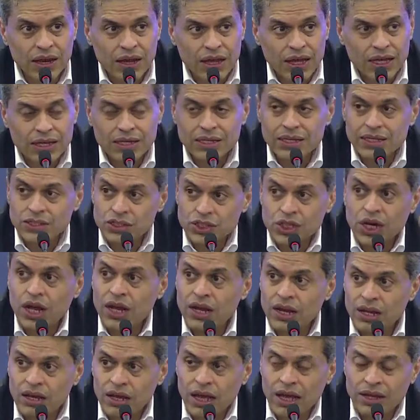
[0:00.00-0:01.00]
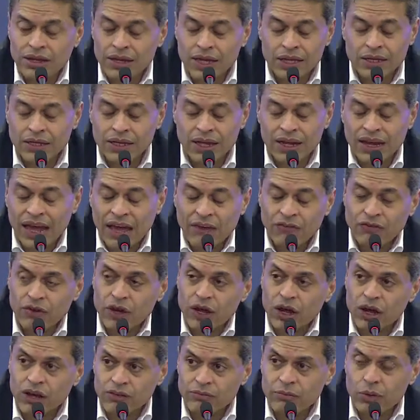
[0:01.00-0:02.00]
India and China uh, and India and
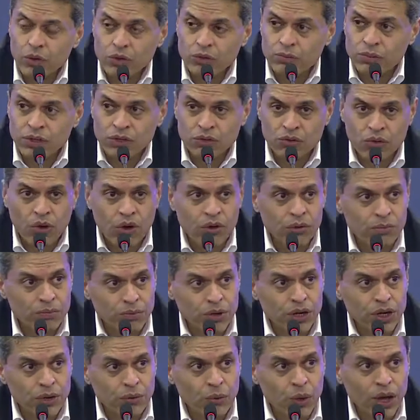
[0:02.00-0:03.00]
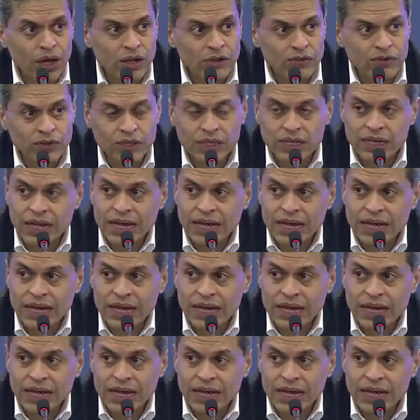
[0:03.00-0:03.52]
Africa have both been growing pretty well for the